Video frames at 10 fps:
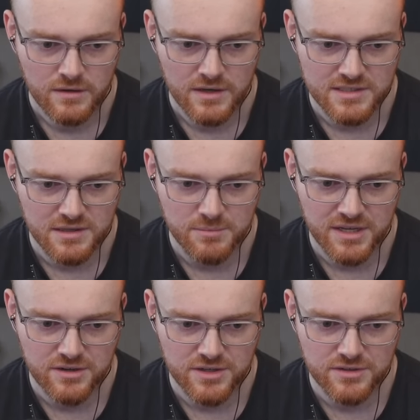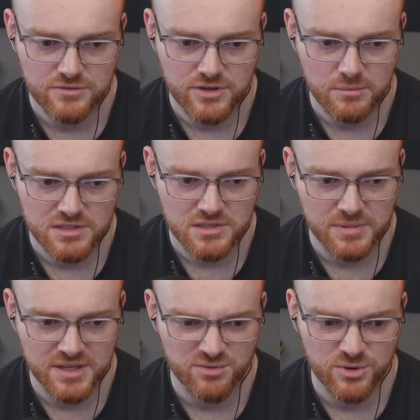Is it me, or did Dream S M
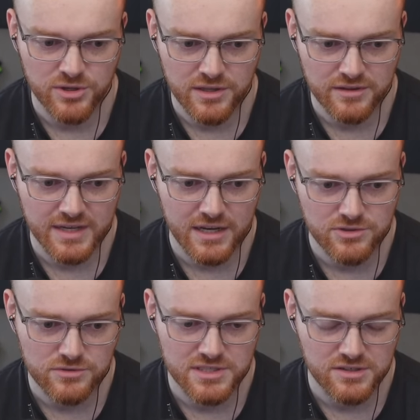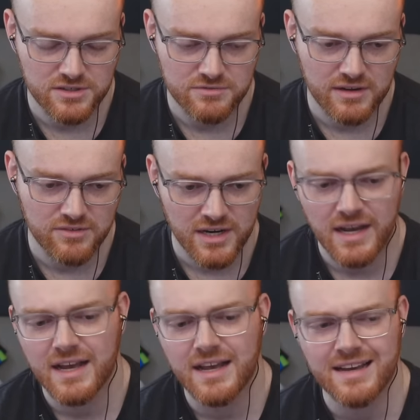P ruin other casual series forever?
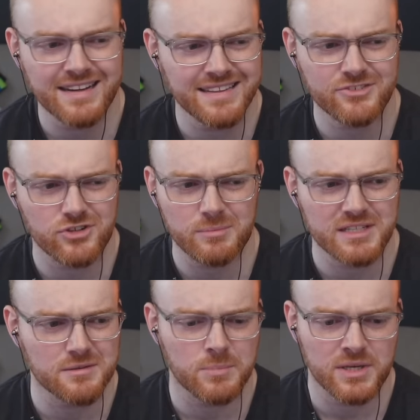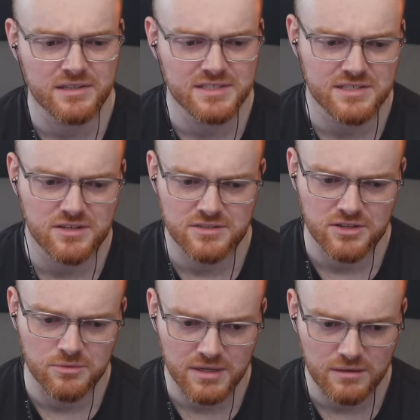Uh, I think Dream S M P exists in its
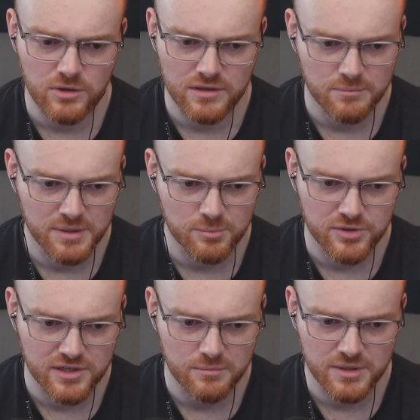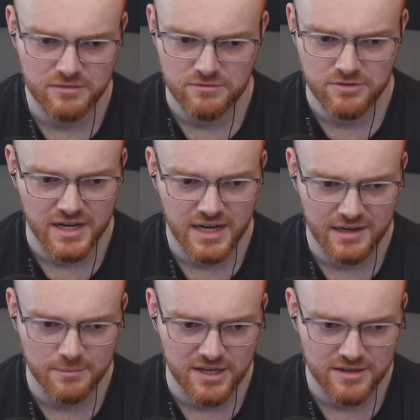own bubble, and people are going to be forgetting
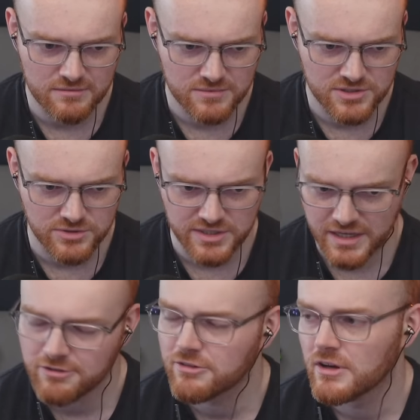about it soon enough.